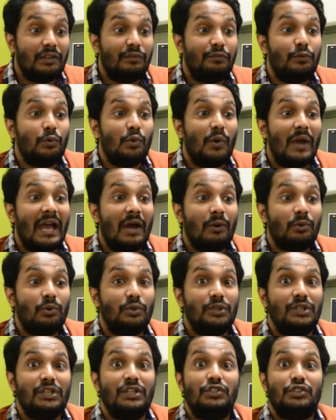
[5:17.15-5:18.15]
you have to
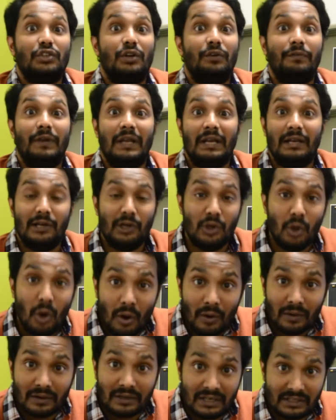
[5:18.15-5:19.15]
teach a very
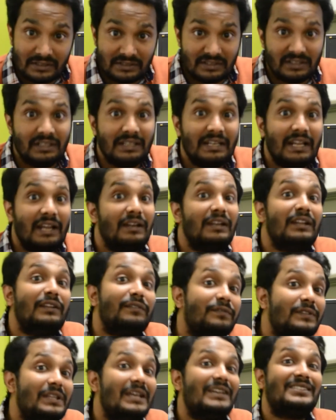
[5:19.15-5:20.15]
long lesson, and
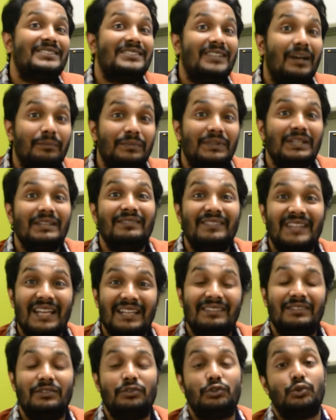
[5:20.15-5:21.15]
if there's something that
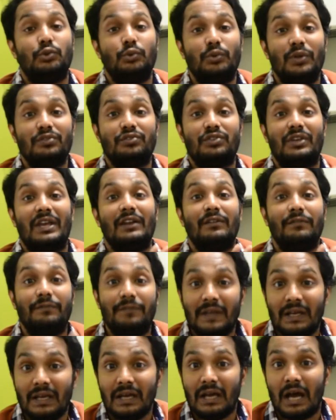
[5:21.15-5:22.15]
students can
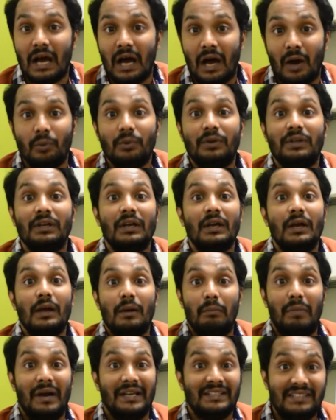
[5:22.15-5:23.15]
figure out
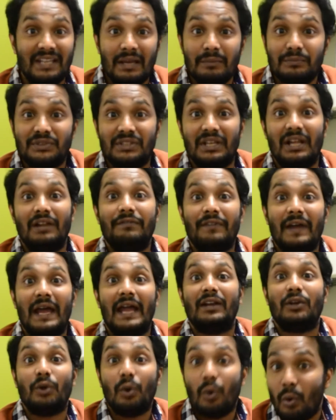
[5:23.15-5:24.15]
by themselves
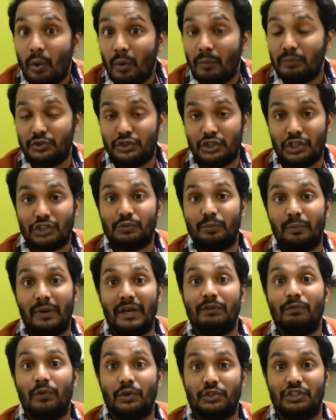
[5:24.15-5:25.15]
at home just
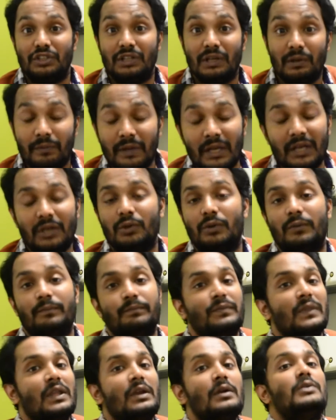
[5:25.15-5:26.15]
by watching a video.
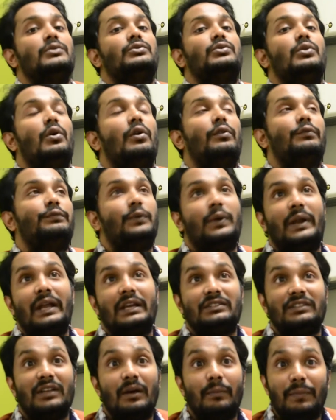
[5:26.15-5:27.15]
So for
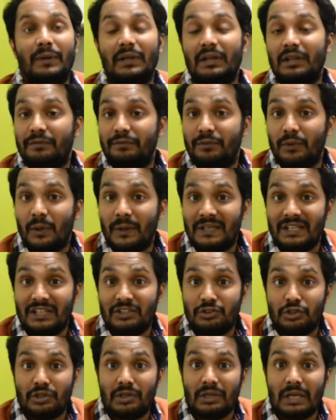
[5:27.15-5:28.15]
example, if you are
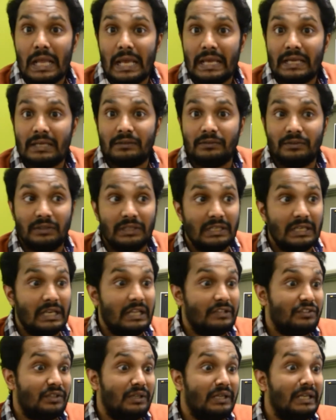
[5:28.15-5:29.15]
teaching like the
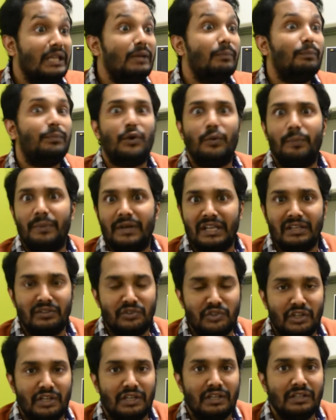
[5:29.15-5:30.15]
lesson improper
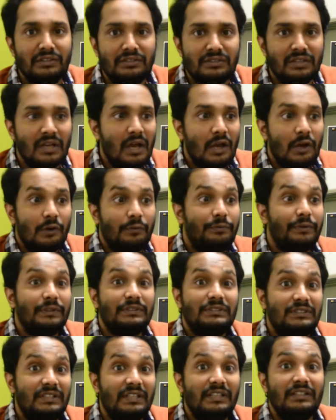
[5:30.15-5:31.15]
integrals,
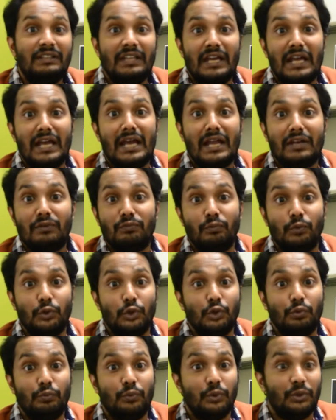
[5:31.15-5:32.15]
first thing that
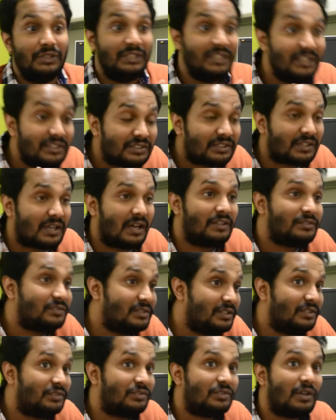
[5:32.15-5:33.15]
you would discuss
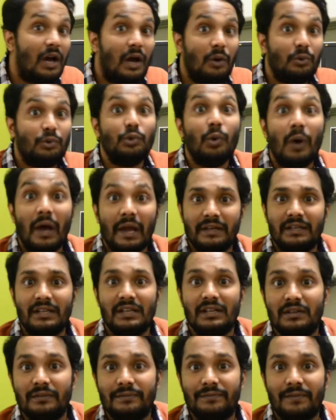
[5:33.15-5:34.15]
is how to
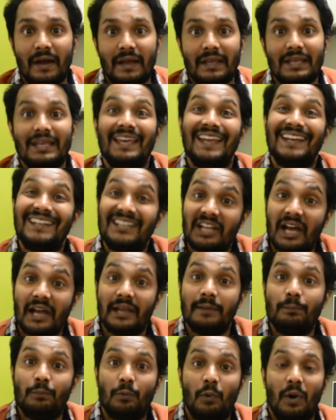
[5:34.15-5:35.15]
identify a
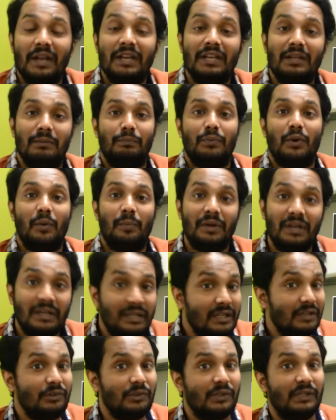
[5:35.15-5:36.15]
type 1 improper
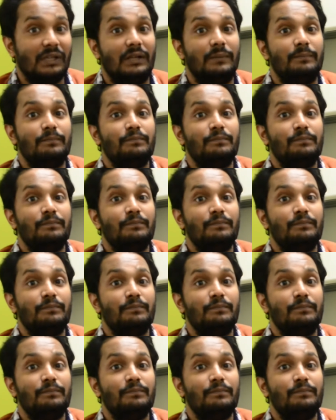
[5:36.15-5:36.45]
integral.